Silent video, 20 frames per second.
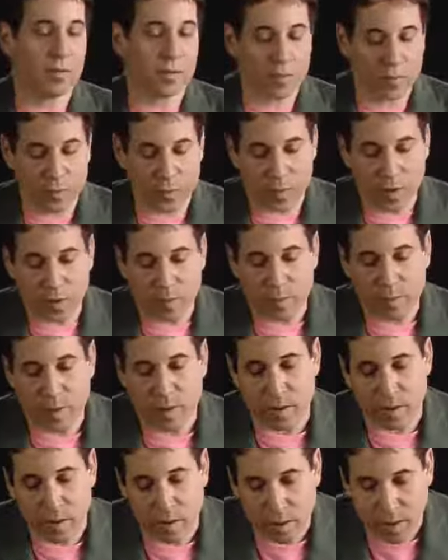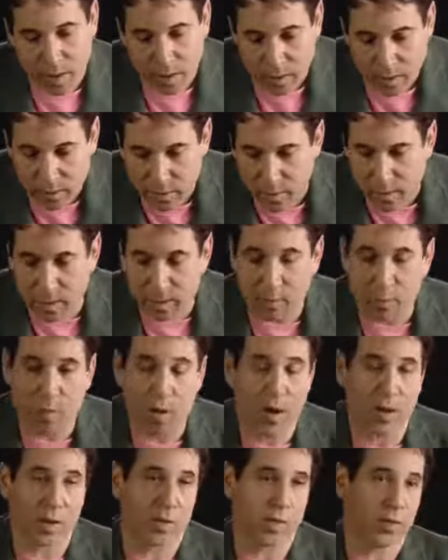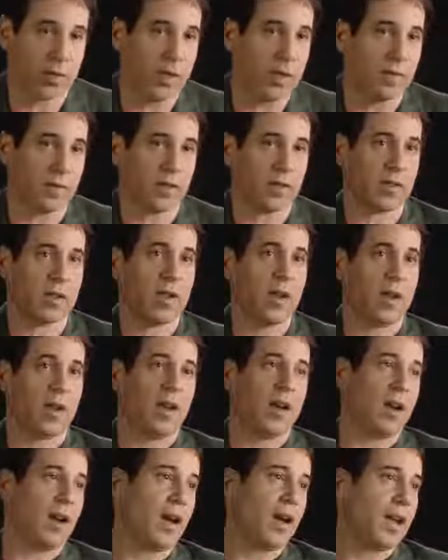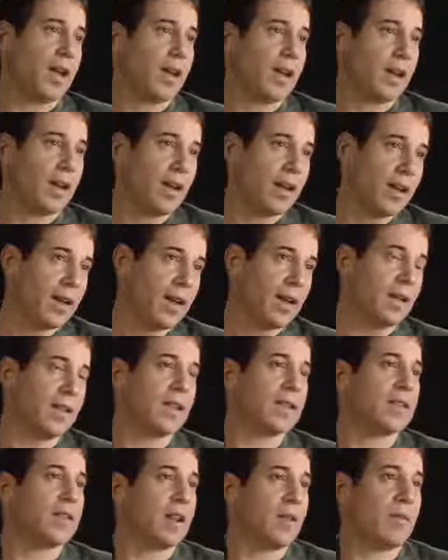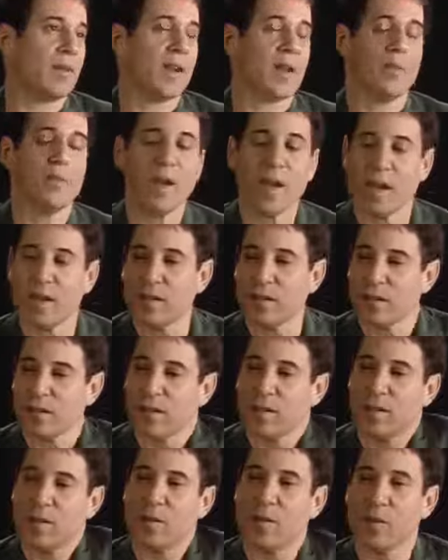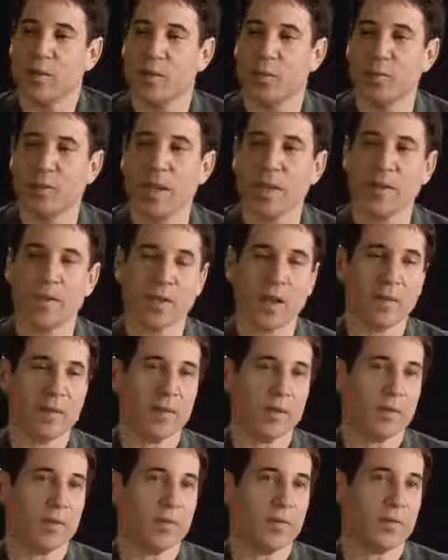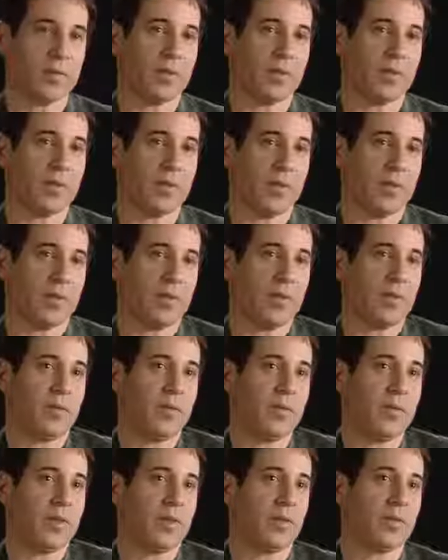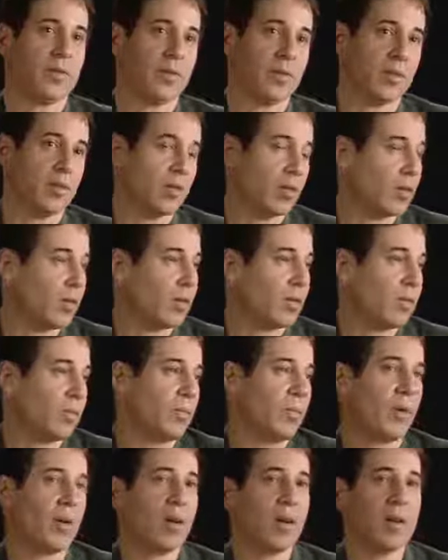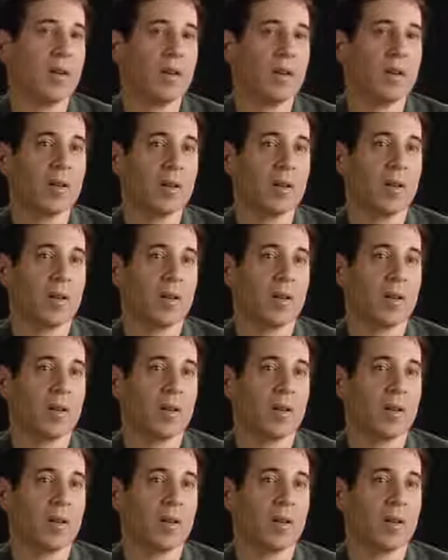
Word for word: of Chuck Berry and Wallace Stevens. That's not what I meant. There was a place, obviously, for you know, good old bar